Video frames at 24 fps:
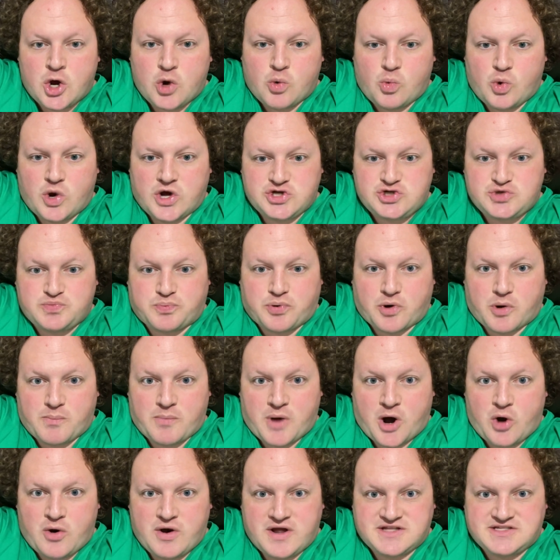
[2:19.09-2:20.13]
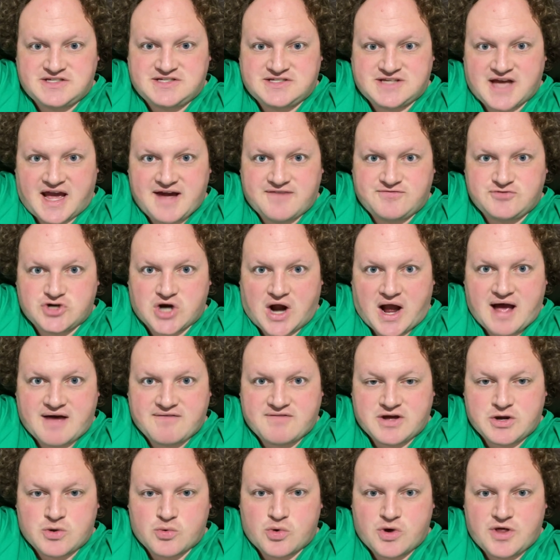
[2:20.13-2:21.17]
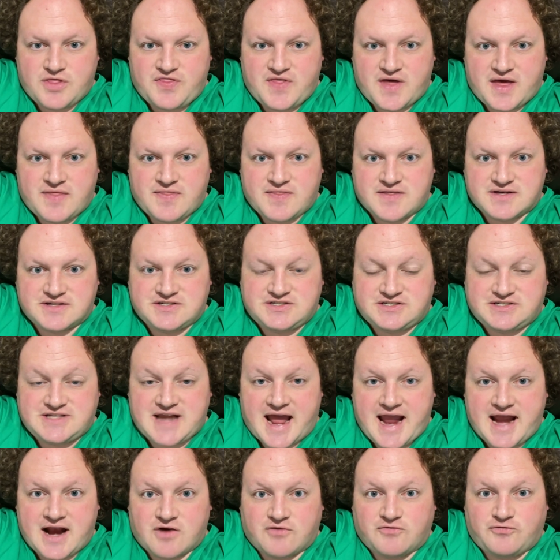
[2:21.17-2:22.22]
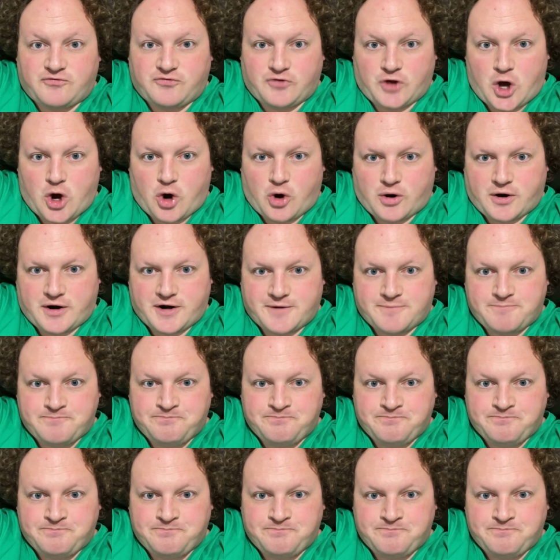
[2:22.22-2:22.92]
which promoted safe driving within the state of Florida.